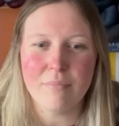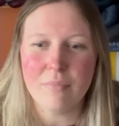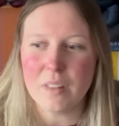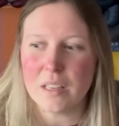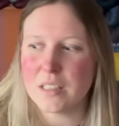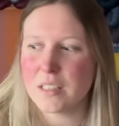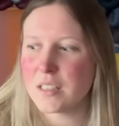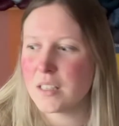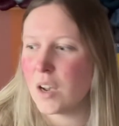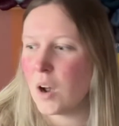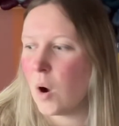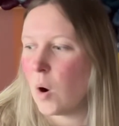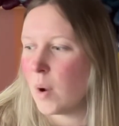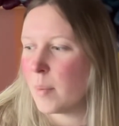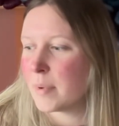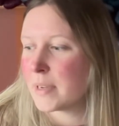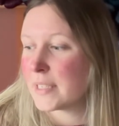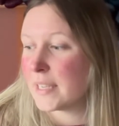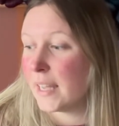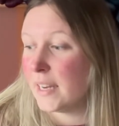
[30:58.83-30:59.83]
So
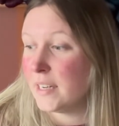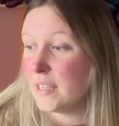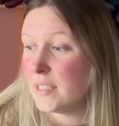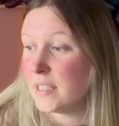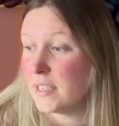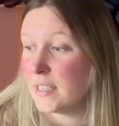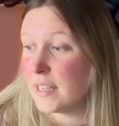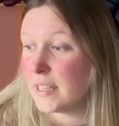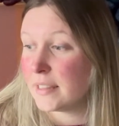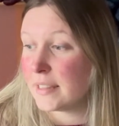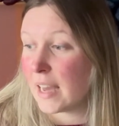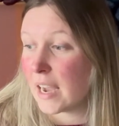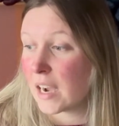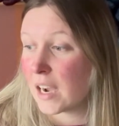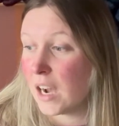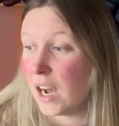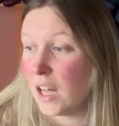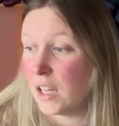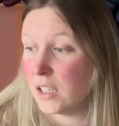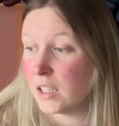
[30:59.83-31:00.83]
I'm excited to knit that
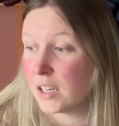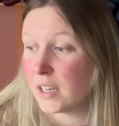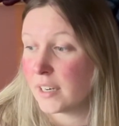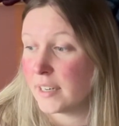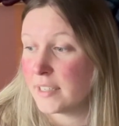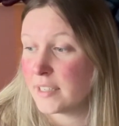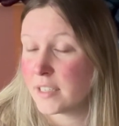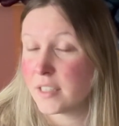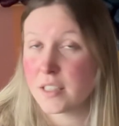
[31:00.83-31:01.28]
color into the